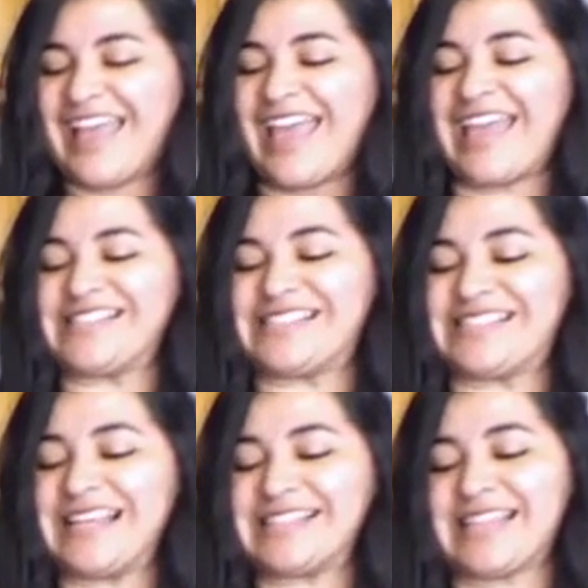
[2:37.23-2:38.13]
a
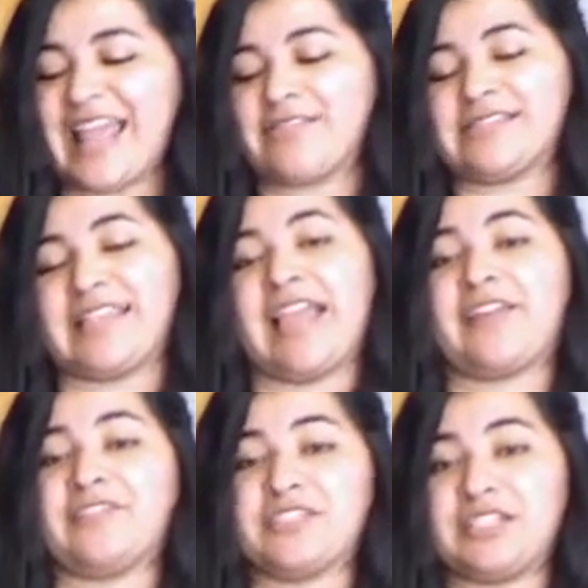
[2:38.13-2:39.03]
6-ounce
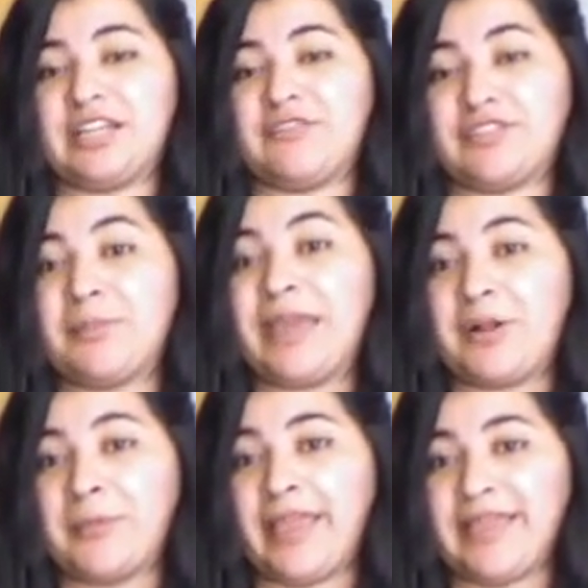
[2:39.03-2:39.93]
can of
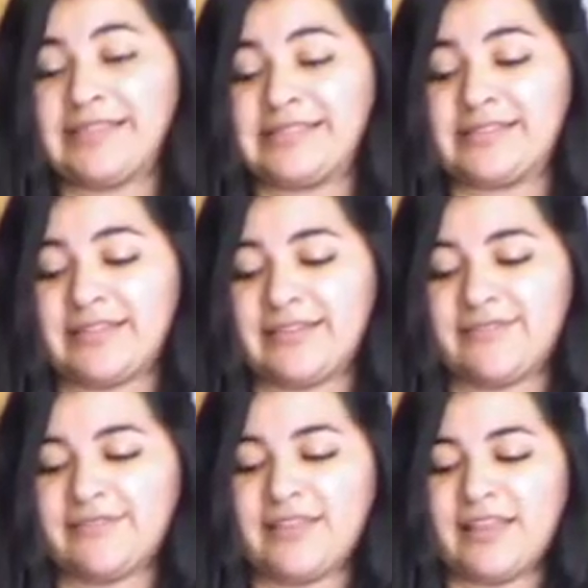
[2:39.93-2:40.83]
tomato paste,
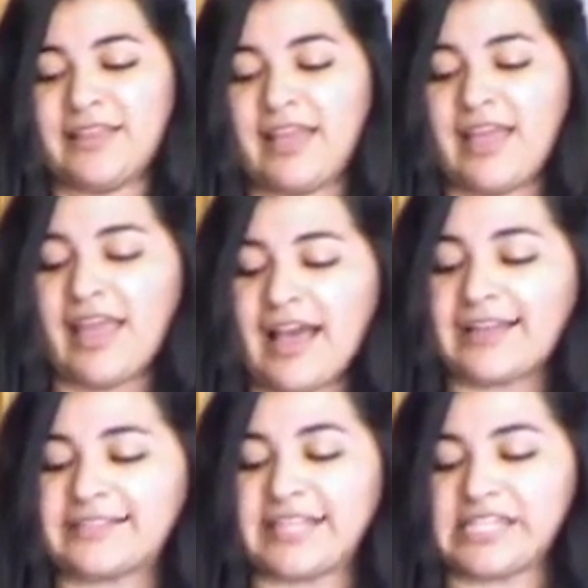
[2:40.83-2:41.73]
a
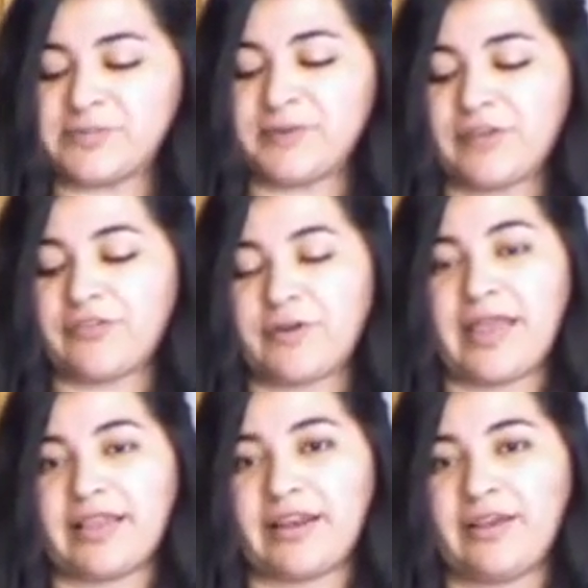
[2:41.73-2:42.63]
teaspoon of
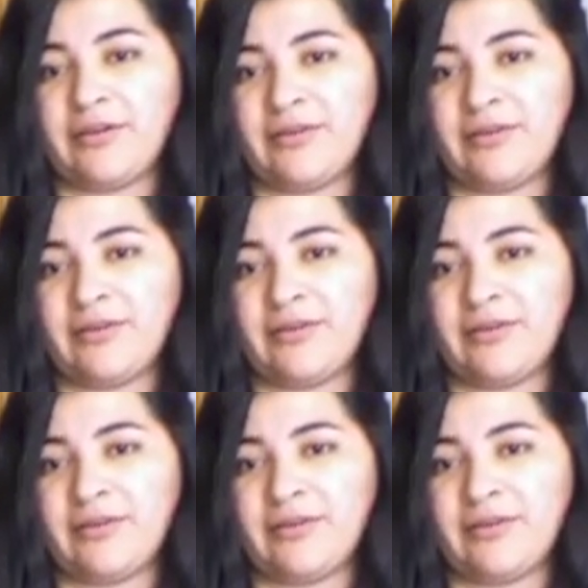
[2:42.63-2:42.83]
oregano.